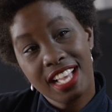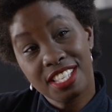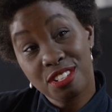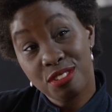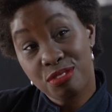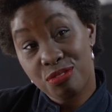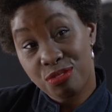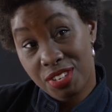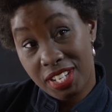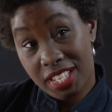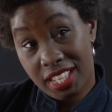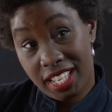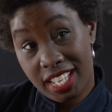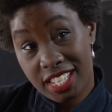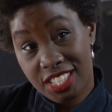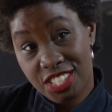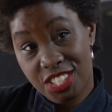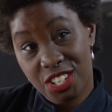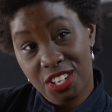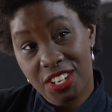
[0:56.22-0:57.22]
as a
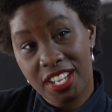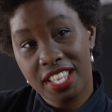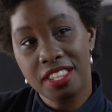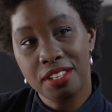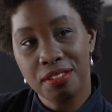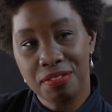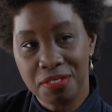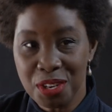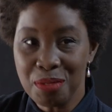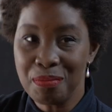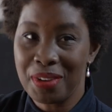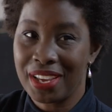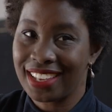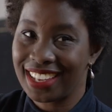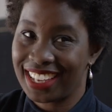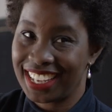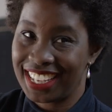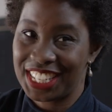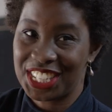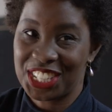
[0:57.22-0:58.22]
freelancer in the
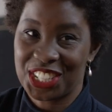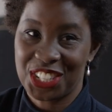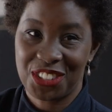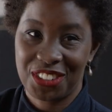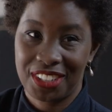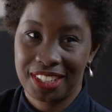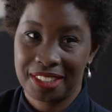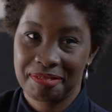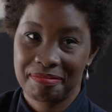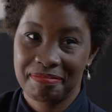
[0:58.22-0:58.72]
filmmaking industry.